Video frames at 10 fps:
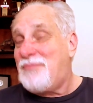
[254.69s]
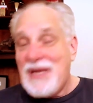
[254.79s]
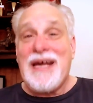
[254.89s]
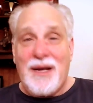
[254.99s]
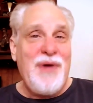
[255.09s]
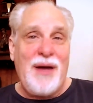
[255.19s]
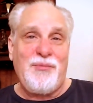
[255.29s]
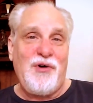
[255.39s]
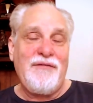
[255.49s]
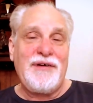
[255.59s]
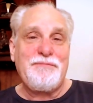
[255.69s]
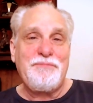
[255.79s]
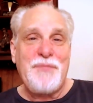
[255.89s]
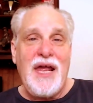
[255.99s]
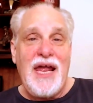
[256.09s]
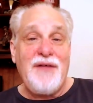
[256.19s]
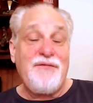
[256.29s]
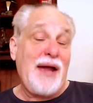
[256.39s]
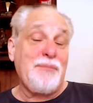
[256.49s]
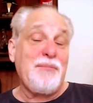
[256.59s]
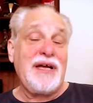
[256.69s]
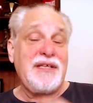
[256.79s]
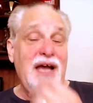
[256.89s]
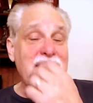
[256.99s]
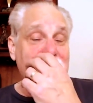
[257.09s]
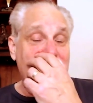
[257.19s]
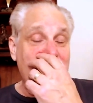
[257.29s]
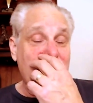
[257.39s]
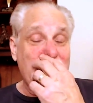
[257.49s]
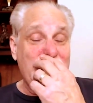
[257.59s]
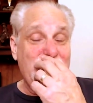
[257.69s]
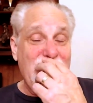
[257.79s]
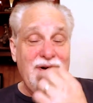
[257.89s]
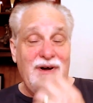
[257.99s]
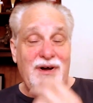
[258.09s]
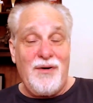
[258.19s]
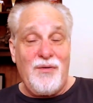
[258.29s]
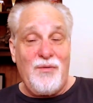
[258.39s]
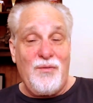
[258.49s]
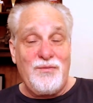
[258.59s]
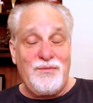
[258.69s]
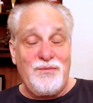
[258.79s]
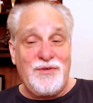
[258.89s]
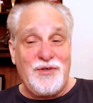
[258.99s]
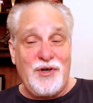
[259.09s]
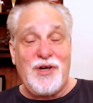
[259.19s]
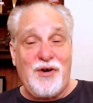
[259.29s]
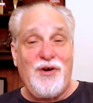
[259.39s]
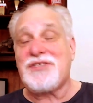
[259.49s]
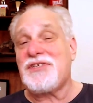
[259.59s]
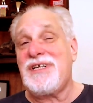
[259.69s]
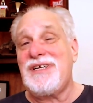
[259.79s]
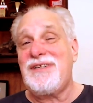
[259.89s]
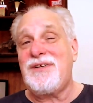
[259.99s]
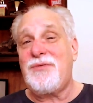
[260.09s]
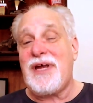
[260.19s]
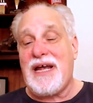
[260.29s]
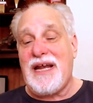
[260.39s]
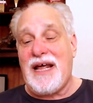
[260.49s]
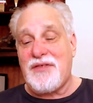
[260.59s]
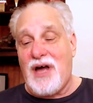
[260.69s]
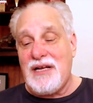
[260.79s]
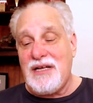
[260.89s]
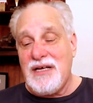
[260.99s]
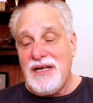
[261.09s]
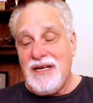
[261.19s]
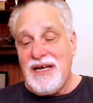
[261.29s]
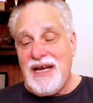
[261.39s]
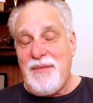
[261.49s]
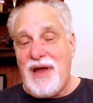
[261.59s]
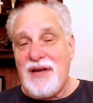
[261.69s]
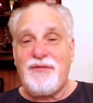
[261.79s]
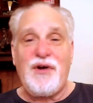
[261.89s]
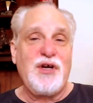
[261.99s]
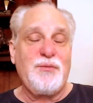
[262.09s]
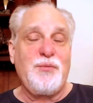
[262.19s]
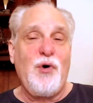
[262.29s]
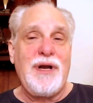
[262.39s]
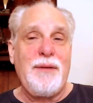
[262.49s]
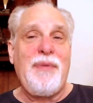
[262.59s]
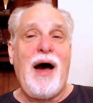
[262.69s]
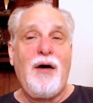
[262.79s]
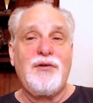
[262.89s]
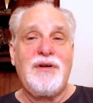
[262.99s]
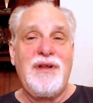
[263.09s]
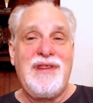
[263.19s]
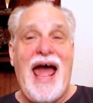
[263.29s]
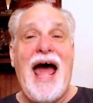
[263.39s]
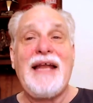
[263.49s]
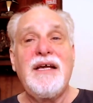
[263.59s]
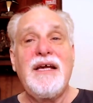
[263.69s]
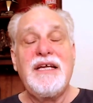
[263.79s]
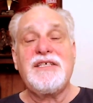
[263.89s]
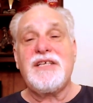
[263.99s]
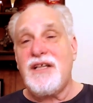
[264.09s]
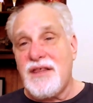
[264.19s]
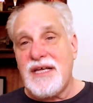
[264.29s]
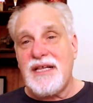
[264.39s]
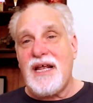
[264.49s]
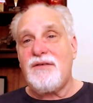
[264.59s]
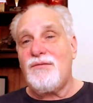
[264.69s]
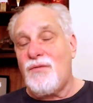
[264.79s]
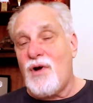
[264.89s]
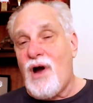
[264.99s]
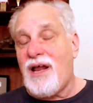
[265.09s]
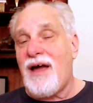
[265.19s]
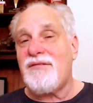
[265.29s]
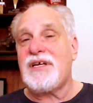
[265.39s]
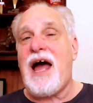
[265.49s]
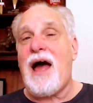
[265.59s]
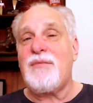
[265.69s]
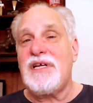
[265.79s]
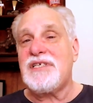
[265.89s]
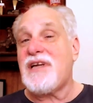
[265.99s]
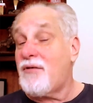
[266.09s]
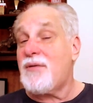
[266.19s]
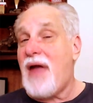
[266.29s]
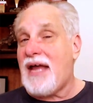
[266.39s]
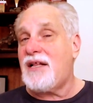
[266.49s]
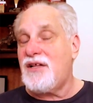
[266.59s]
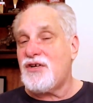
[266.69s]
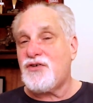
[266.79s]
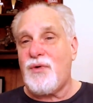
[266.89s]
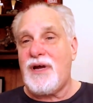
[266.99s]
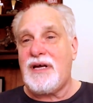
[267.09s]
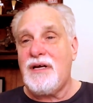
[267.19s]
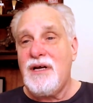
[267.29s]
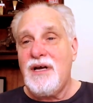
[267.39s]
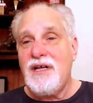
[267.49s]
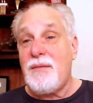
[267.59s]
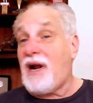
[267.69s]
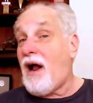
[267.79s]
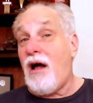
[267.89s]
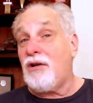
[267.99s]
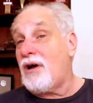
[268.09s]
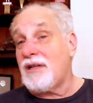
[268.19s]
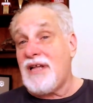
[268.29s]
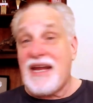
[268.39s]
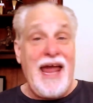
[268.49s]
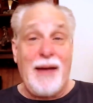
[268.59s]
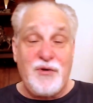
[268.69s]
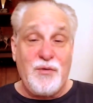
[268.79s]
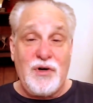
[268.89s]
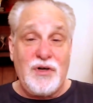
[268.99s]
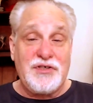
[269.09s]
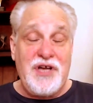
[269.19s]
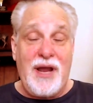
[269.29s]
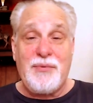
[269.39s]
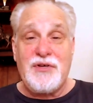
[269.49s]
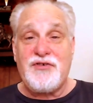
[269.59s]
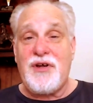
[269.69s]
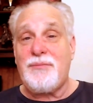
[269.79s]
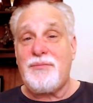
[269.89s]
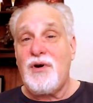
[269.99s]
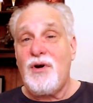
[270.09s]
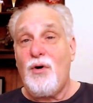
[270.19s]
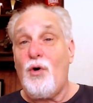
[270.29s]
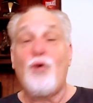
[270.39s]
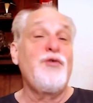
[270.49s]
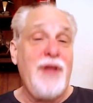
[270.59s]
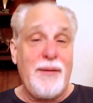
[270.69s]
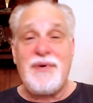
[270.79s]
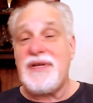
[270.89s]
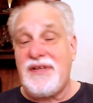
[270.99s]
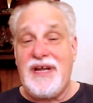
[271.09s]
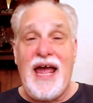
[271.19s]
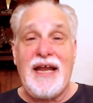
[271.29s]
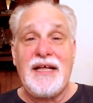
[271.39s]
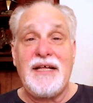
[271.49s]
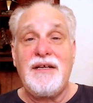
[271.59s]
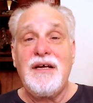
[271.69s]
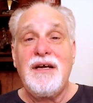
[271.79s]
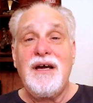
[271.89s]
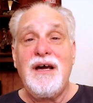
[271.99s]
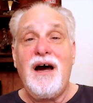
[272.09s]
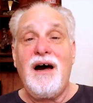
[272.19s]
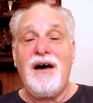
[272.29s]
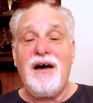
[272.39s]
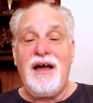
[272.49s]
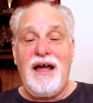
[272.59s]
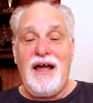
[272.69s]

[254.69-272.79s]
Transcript: being a member of it. And in fact, Mike Tyson, who during the course of the weekend, I thought he made a very good point about that. He said the thing that we all have in common is every man in this ring, no matter how long they kept the world championship or who they beat to get it, the